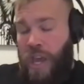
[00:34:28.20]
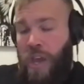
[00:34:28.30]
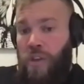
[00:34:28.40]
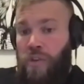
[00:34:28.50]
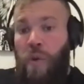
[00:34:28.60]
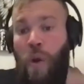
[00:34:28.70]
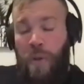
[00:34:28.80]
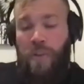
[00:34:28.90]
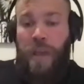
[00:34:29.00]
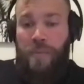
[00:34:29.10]
So
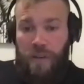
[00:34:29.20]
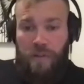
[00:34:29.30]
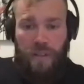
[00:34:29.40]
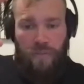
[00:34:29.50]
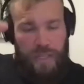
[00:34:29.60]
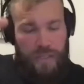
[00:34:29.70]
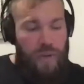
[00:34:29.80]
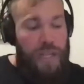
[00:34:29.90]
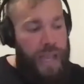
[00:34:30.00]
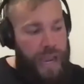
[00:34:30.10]
proprioception, it's
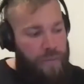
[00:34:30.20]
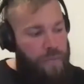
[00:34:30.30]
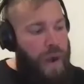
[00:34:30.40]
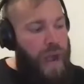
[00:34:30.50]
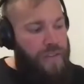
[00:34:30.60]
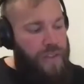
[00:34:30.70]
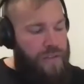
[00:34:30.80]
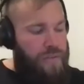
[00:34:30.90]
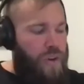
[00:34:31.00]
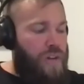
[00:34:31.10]
relayed by
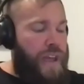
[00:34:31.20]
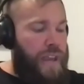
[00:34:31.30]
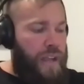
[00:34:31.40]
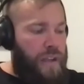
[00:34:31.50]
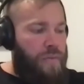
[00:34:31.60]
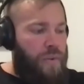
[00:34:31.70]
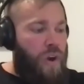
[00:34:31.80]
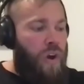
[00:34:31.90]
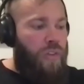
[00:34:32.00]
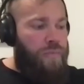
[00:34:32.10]
this nerve ending
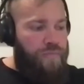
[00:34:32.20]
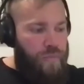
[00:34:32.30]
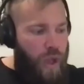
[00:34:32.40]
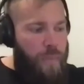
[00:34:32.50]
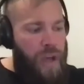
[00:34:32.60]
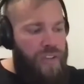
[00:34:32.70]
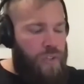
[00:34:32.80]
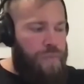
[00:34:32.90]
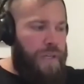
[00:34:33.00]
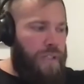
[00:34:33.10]
called a muscle
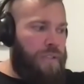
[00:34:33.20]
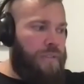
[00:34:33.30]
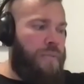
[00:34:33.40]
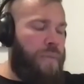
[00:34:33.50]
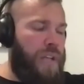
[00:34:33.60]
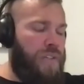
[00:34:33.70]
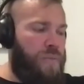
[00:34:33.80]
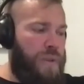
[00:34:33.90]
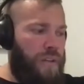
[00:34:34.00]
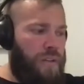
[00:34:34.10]
spindle. And a muscle
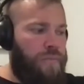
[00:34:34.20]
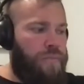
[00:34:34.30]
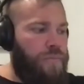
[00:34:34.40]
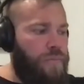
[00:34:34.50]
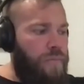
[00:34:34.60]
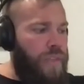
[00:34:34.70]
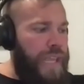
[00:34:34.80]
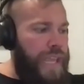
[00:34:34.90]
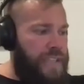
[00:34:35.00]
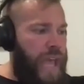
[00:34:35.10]
spindle
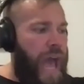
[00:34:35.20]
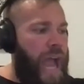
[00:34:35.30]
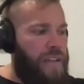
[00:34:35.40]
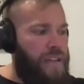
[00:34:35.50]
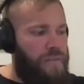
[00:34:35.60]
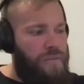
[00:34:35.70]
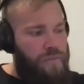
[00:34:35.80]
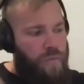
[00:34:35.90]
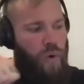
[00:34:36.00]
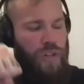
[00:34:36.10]
is active
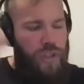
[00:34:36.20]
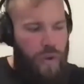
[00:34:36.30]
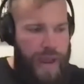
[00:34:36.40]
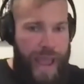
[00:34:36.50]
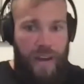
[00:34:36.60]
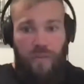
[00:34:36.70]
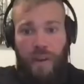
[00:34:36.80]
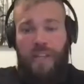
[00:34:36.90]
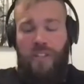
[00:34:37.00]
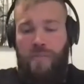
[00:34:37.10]
more so at end
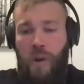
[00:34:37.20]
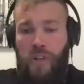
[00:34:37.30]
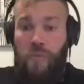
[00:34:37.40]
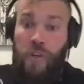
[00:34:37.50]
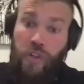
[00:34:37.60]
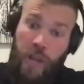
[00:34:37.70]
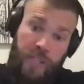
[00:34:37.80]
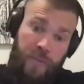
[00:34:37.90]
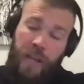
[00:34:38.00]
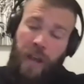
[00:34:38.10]
ranges of motion where
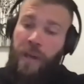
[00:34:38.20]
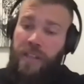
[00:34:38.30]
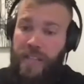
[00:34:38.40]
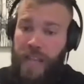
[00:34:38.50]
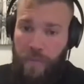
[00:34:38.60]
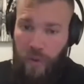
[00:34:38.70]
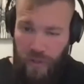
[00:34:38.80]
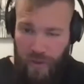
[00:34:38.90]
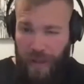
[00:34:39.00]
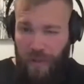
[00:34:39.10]
joints become unstable.
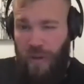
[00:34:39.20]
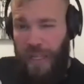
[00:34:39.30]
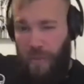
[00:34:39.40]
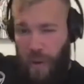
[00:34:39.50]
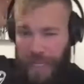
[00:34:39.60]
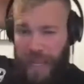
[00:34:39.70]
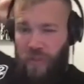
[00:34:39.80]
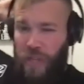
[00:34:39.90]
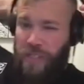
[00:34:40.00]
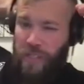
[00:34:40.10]
So they really what
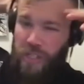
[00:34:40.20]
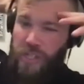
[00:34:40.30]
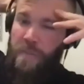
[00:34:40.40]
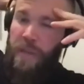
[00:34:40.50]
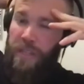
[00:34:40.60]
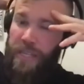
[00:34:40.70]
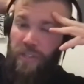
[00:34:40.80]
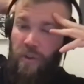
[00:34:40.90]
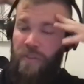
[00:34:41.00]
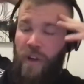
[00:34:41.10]
gives us stability.
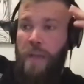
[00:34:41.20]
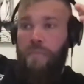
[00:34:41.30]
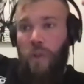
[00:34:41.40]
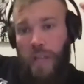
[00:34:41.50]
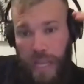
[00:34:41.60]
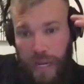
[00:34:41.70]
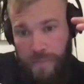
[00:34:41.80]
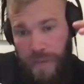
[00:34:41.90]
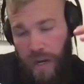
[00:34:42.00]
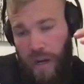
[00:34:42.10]
So if I'm looking in a
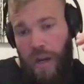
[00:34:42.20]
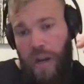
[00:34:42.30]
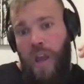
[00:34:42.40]
mirror,